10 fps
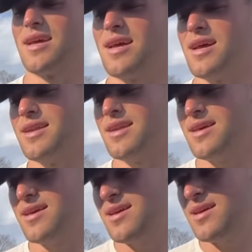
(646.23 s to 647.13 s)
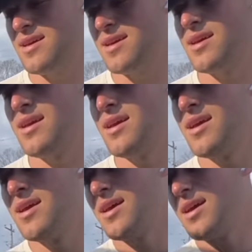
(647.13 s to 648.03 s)
that I did it.
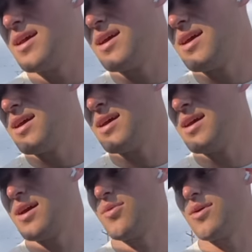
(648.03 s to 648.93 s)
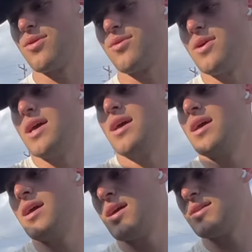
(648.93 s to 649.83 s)
And I, I went through it.
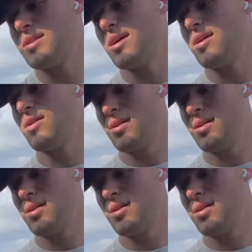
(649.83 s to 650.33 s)
So,